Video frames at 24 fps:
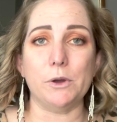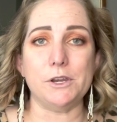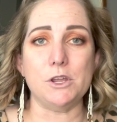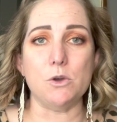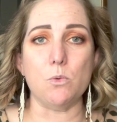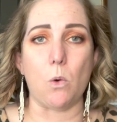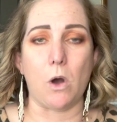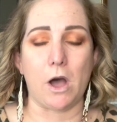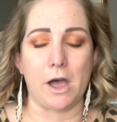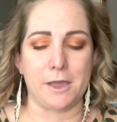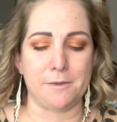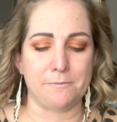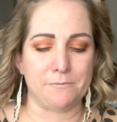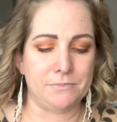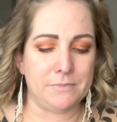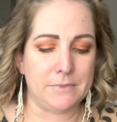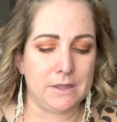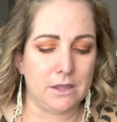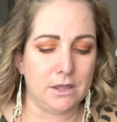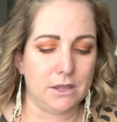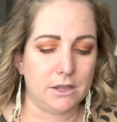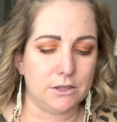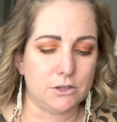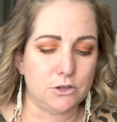you want.
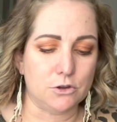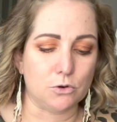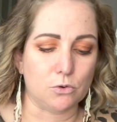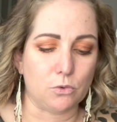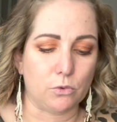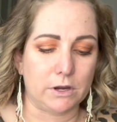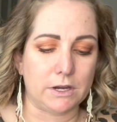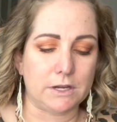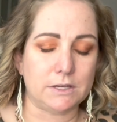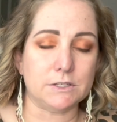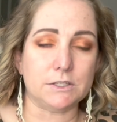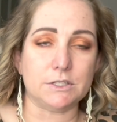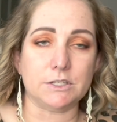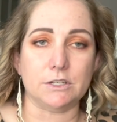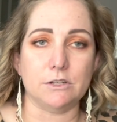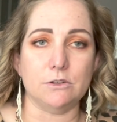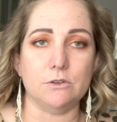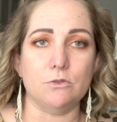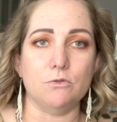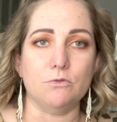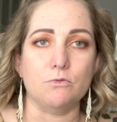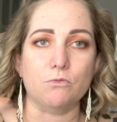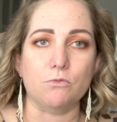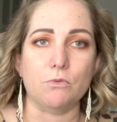You're going
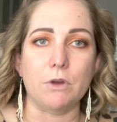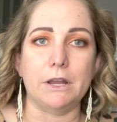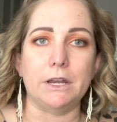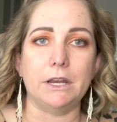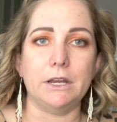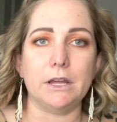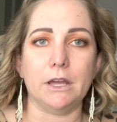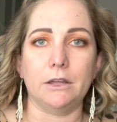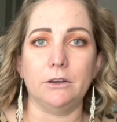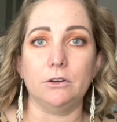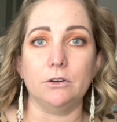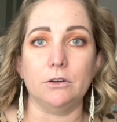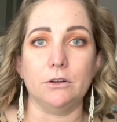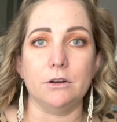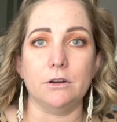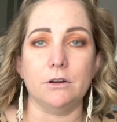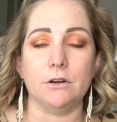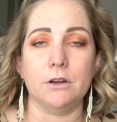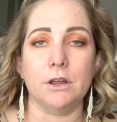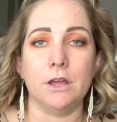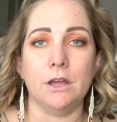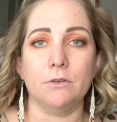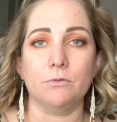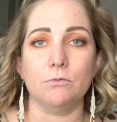to run it under
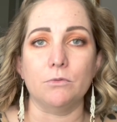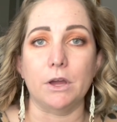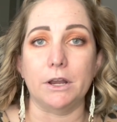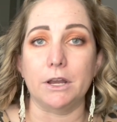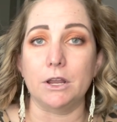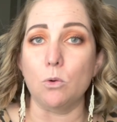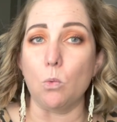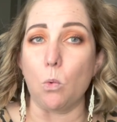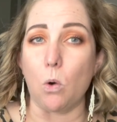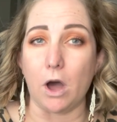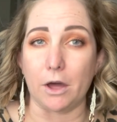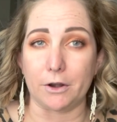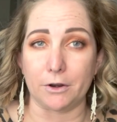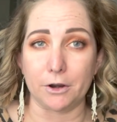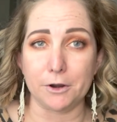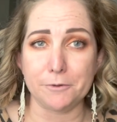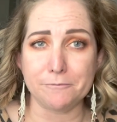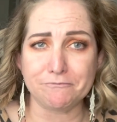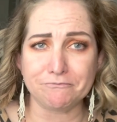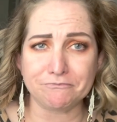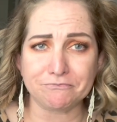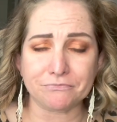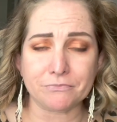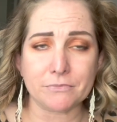running
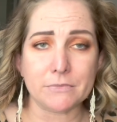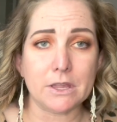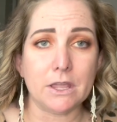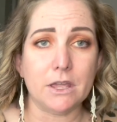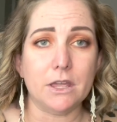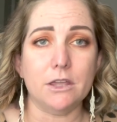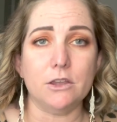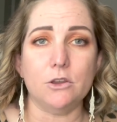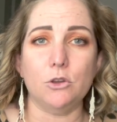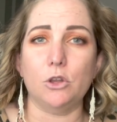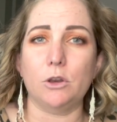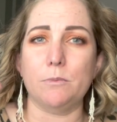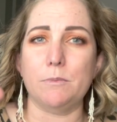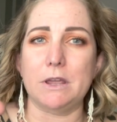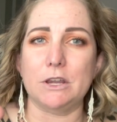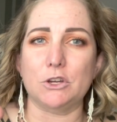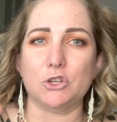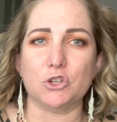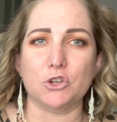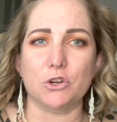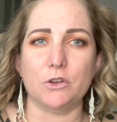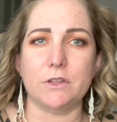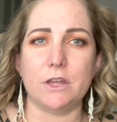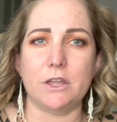water. You're going to make
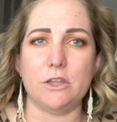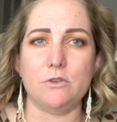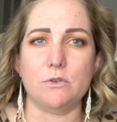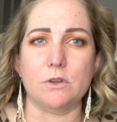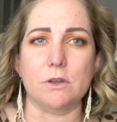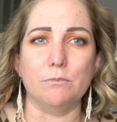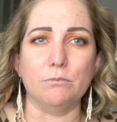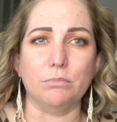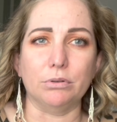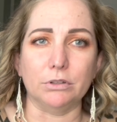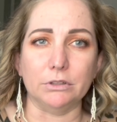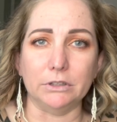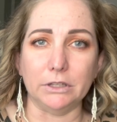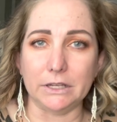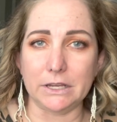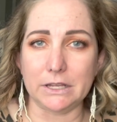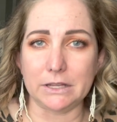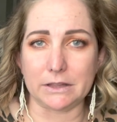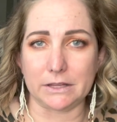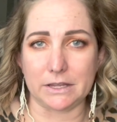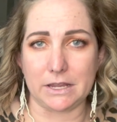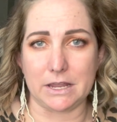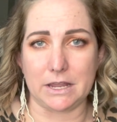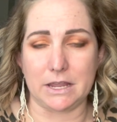sure that you
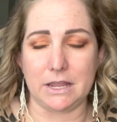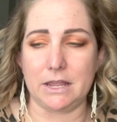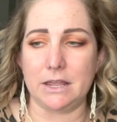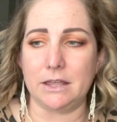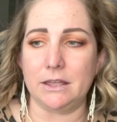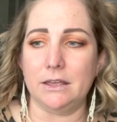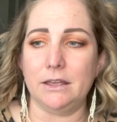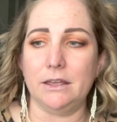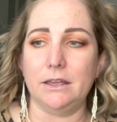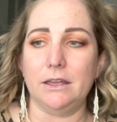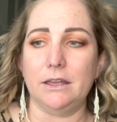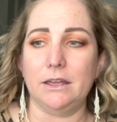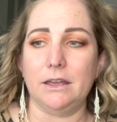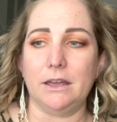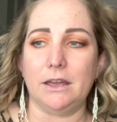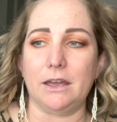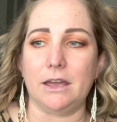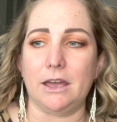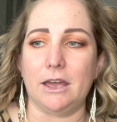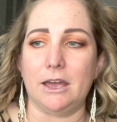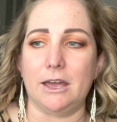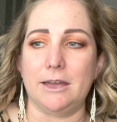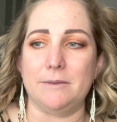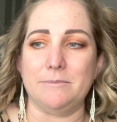completely
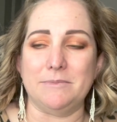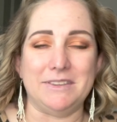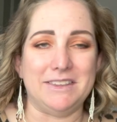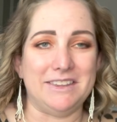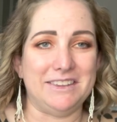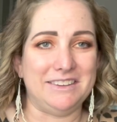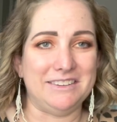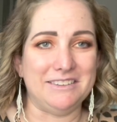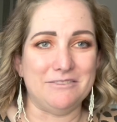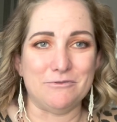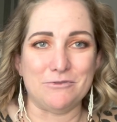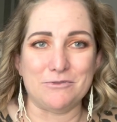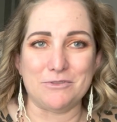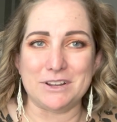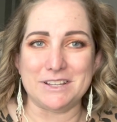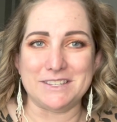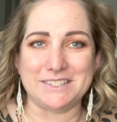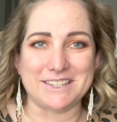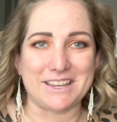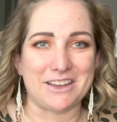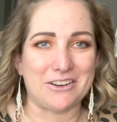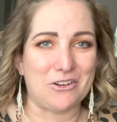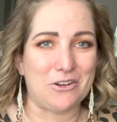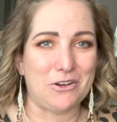
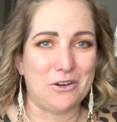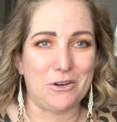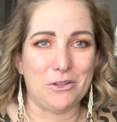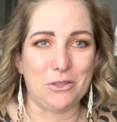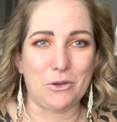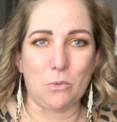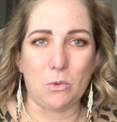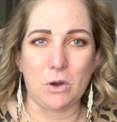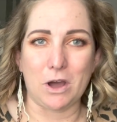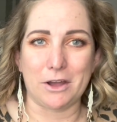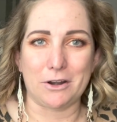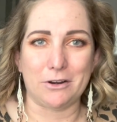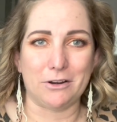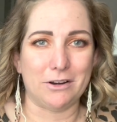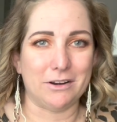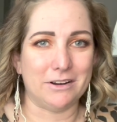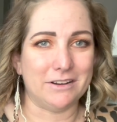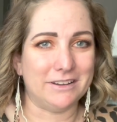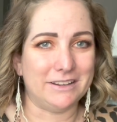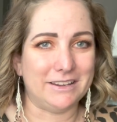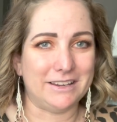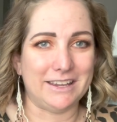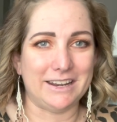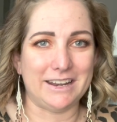rinse out all the water,
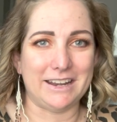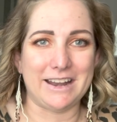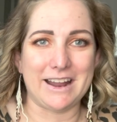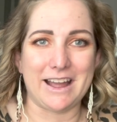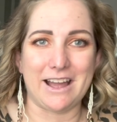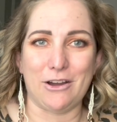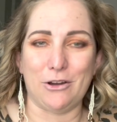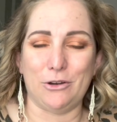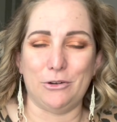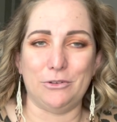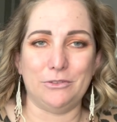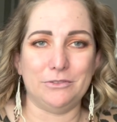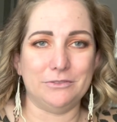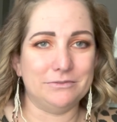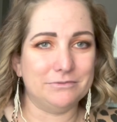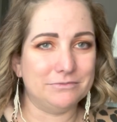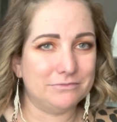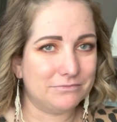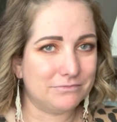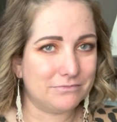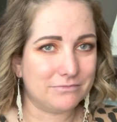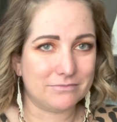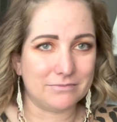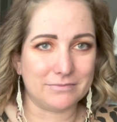get it out,
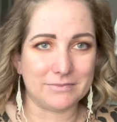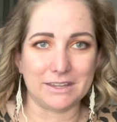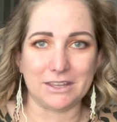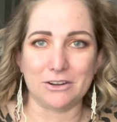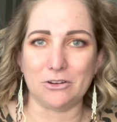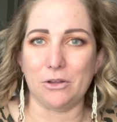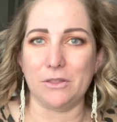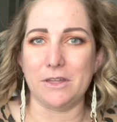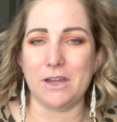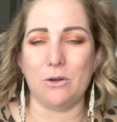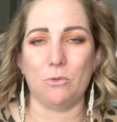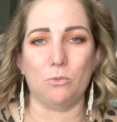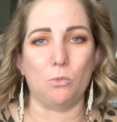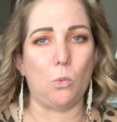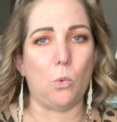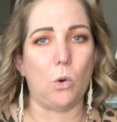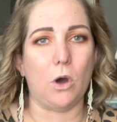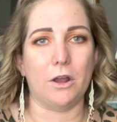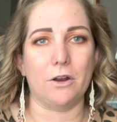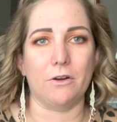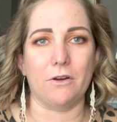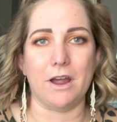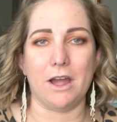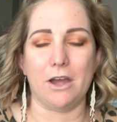get all that
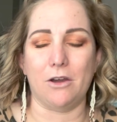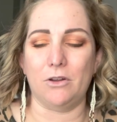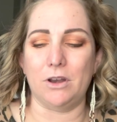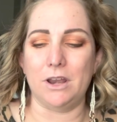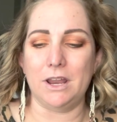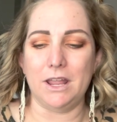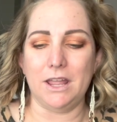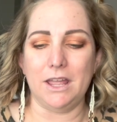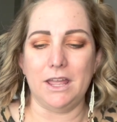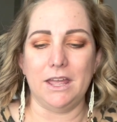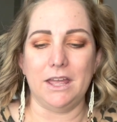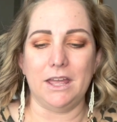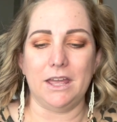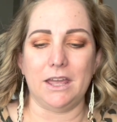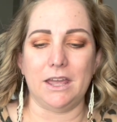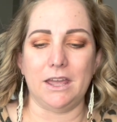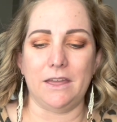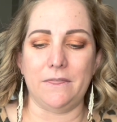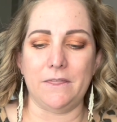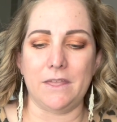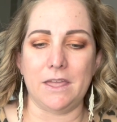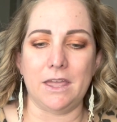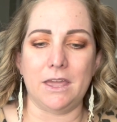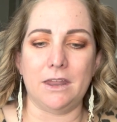water out.
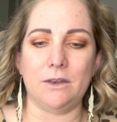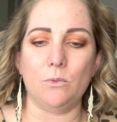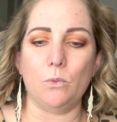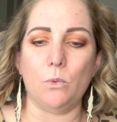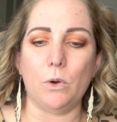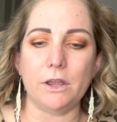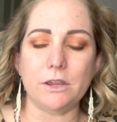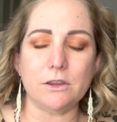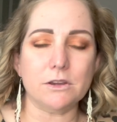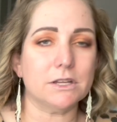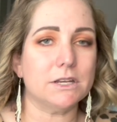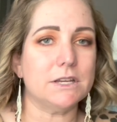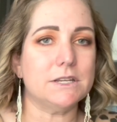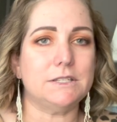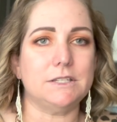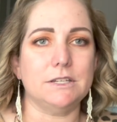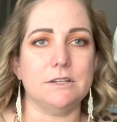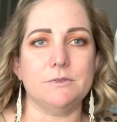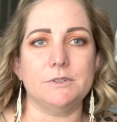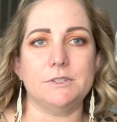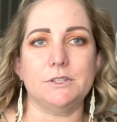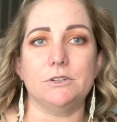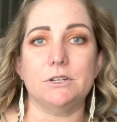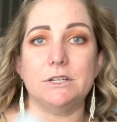And then what you're going to do
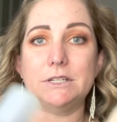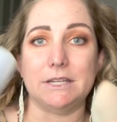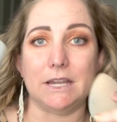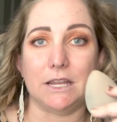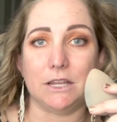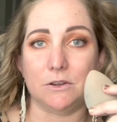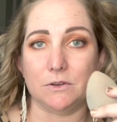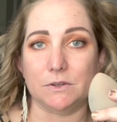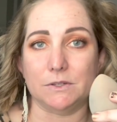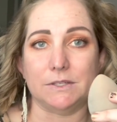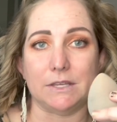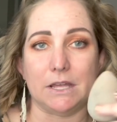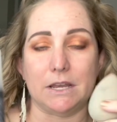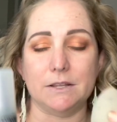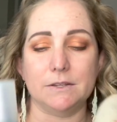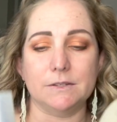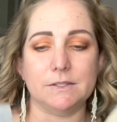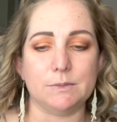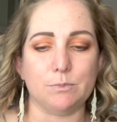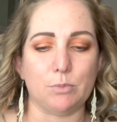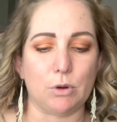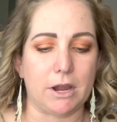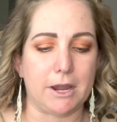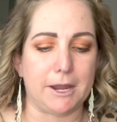is you're going to take your setting
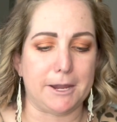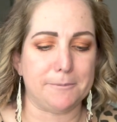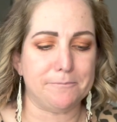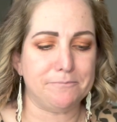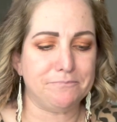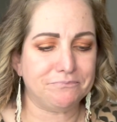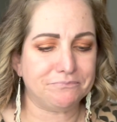spray